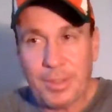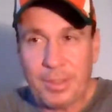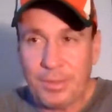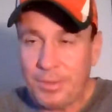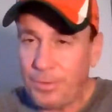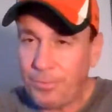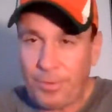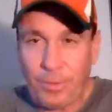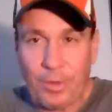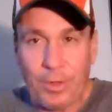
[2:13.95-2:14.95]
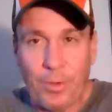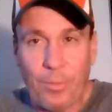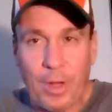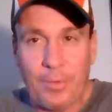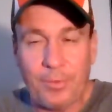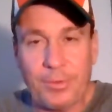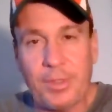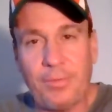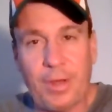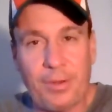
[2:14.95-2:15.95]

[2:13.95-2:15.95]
you know, he's still a very young wide receiver,